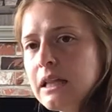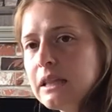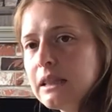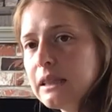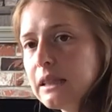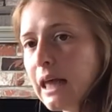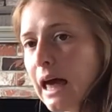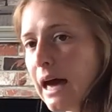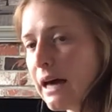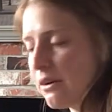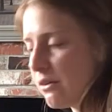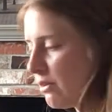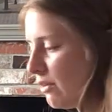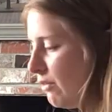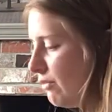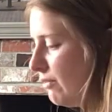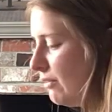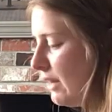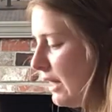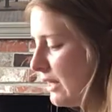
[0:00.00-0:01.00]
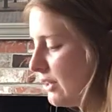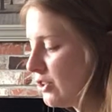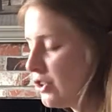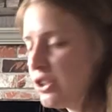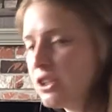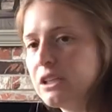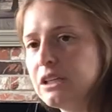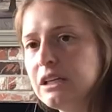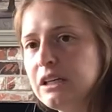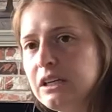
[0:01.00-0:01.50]
lateral
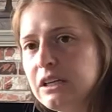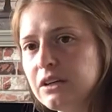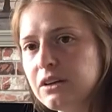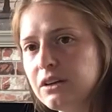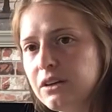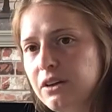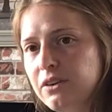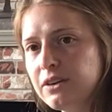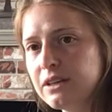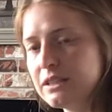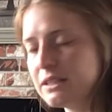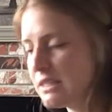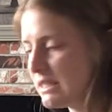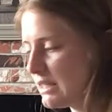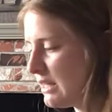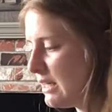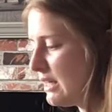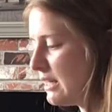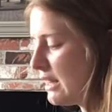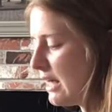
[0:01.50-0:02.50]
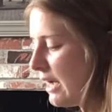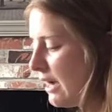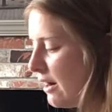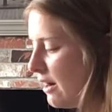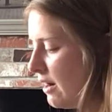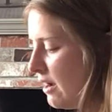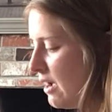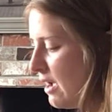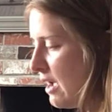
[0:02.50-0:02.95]
flexion here. You can see there.